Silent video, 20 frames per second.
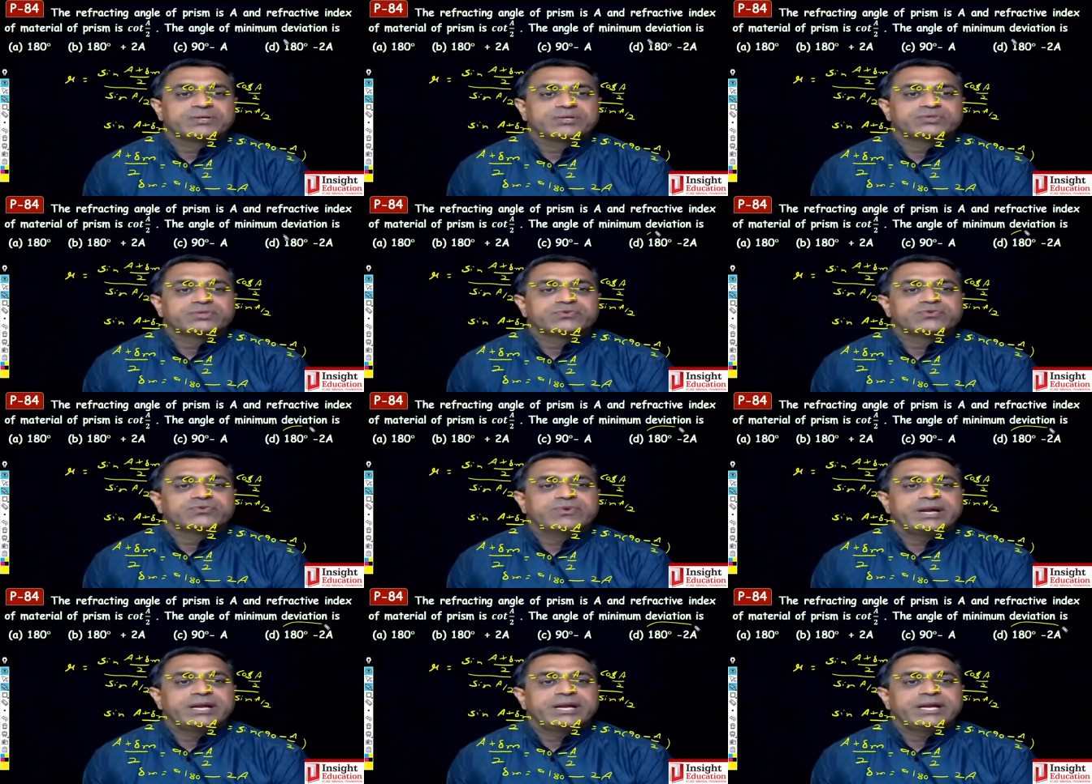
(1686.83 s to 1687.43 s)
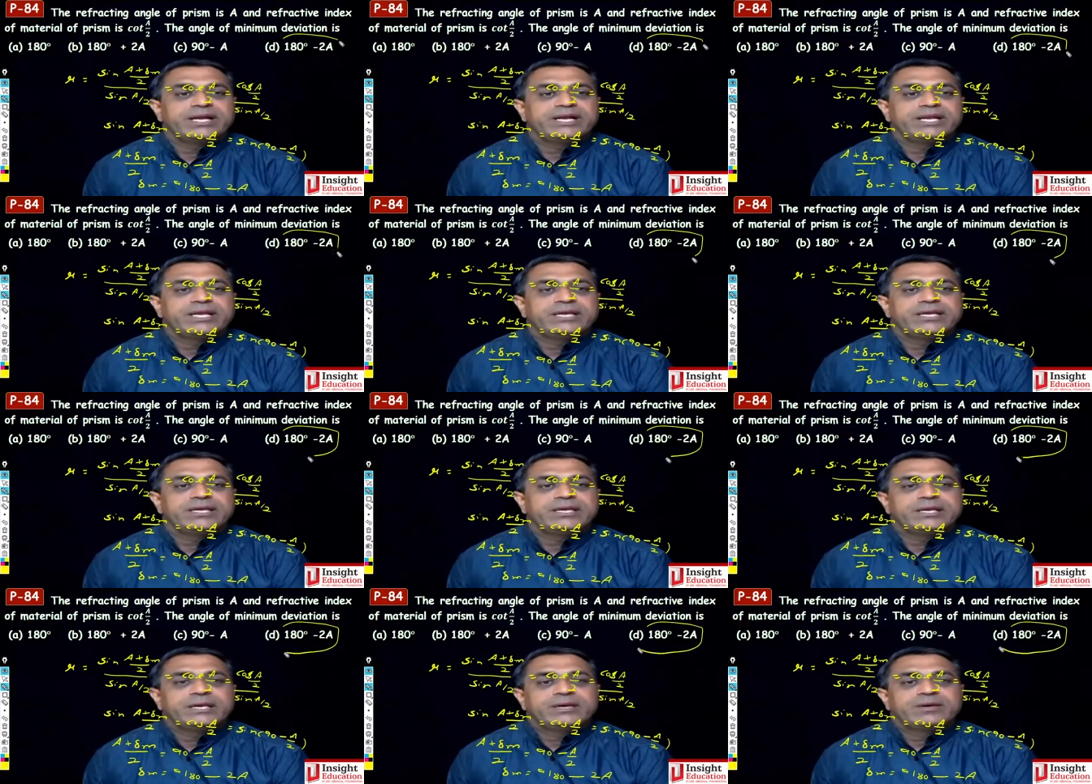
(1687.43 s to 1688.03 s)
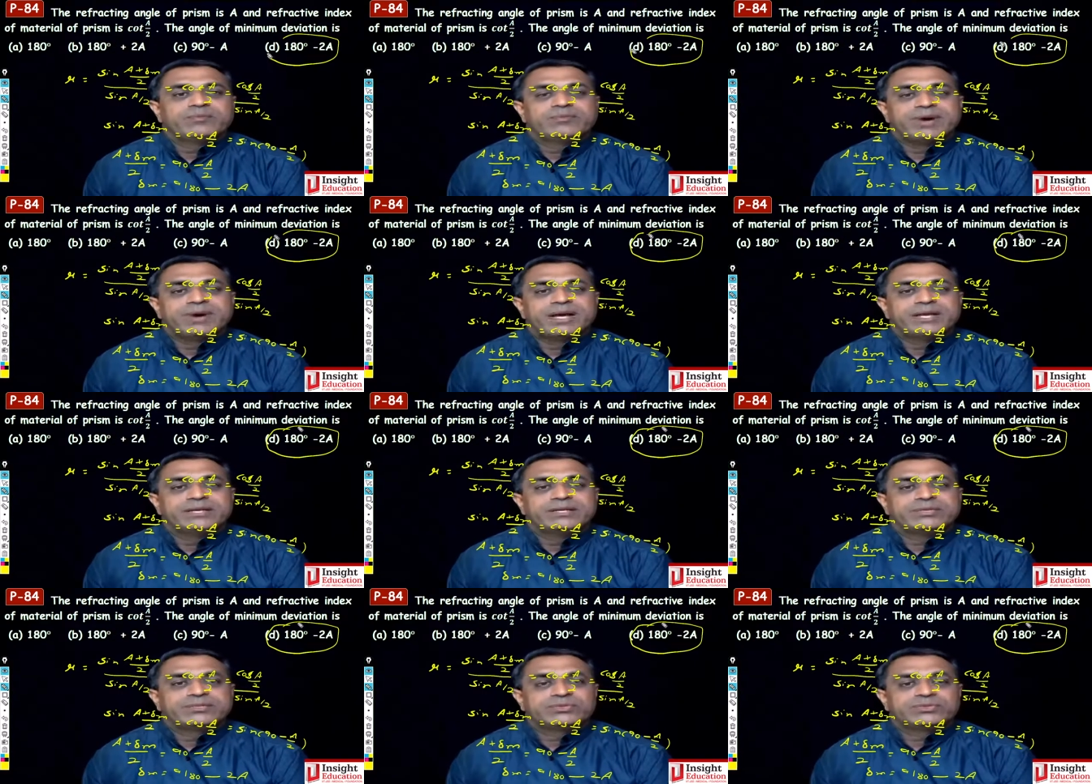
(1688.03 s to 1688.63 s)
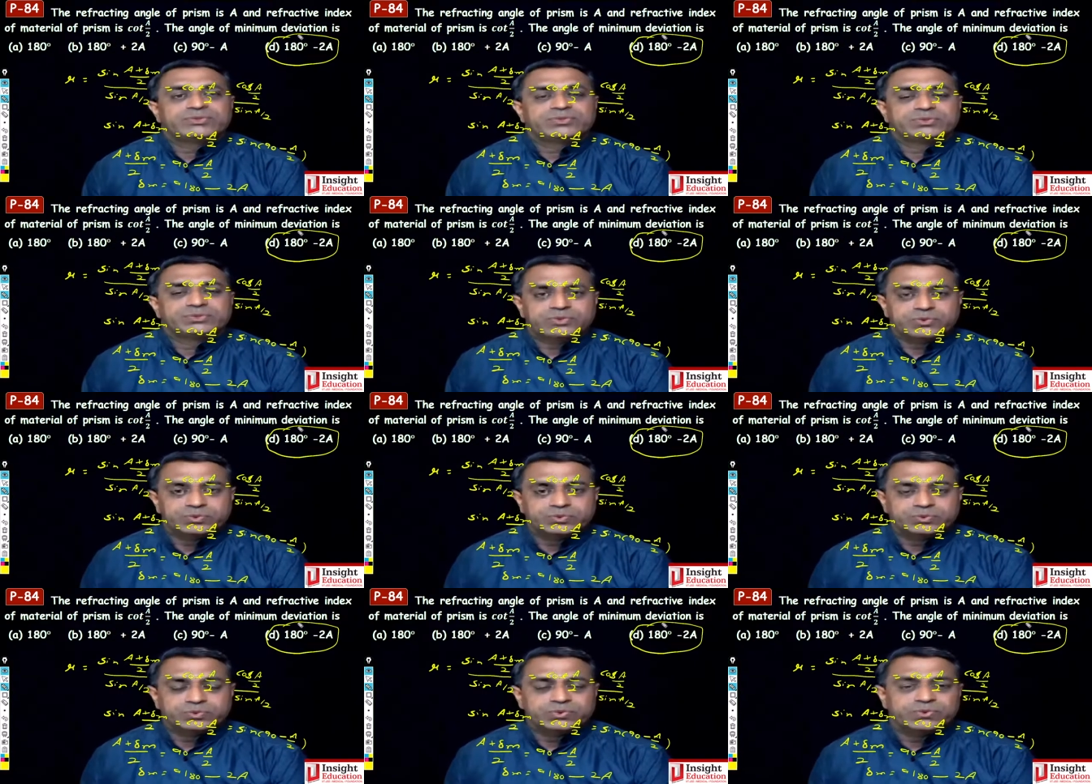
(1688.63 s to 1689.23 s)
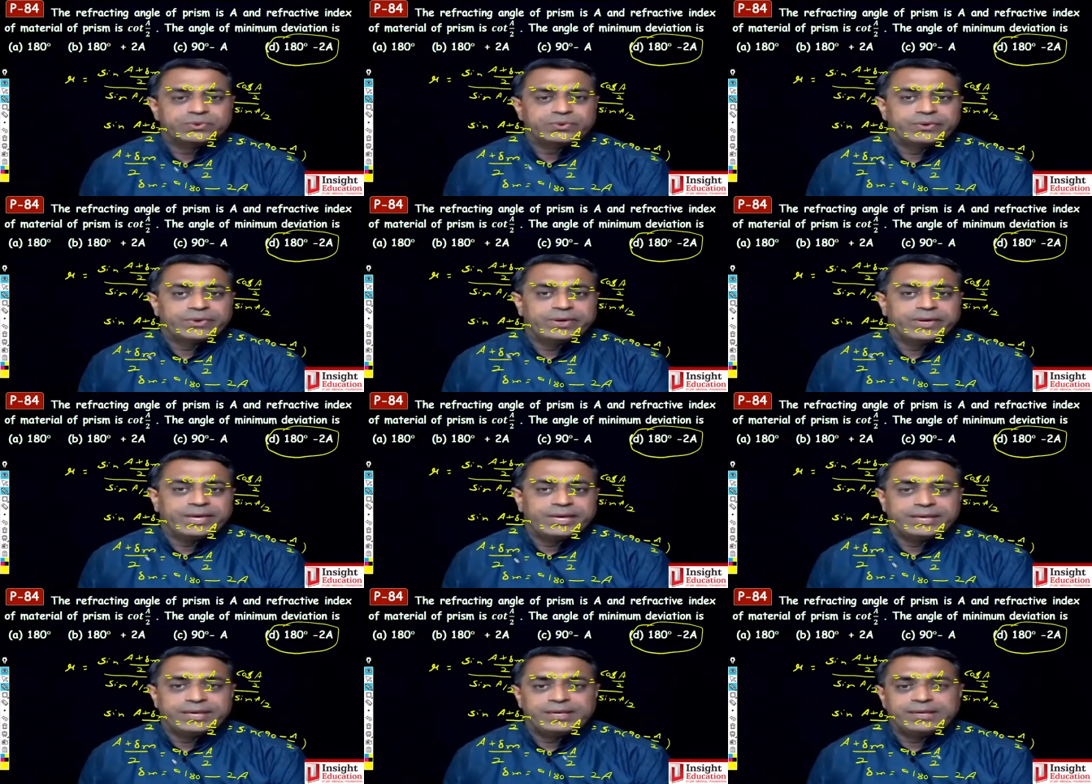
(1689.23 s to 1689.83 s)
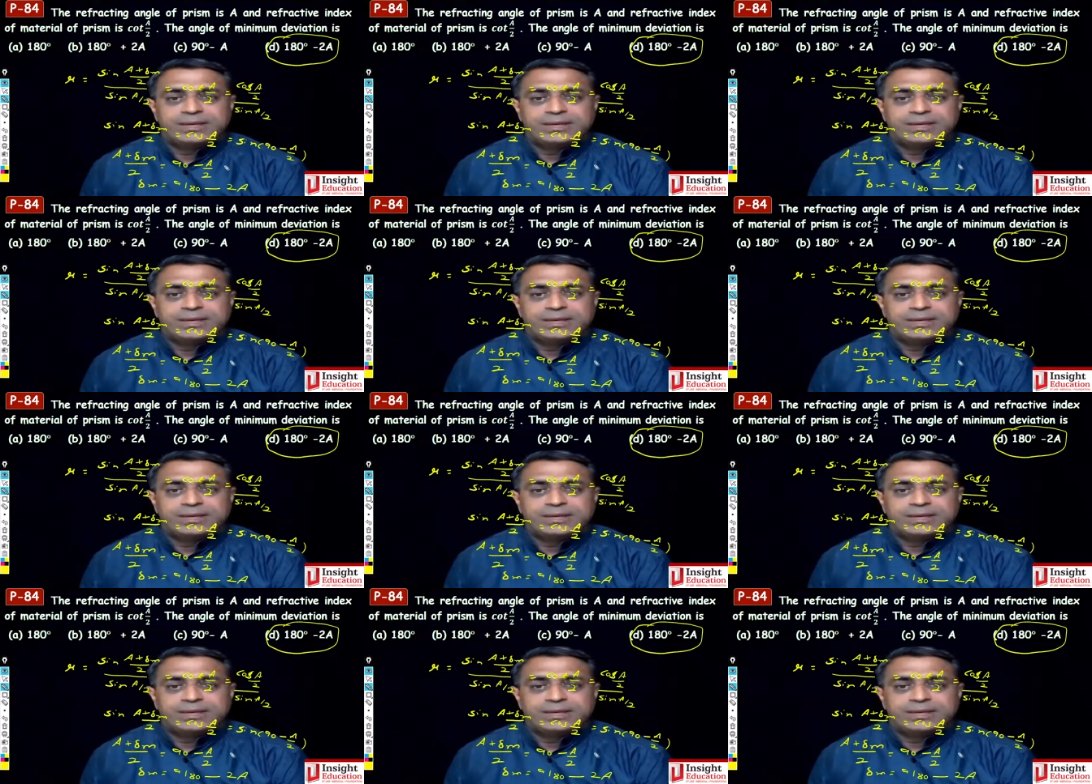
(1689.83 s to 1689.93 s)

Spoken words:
So 180 minus 2A.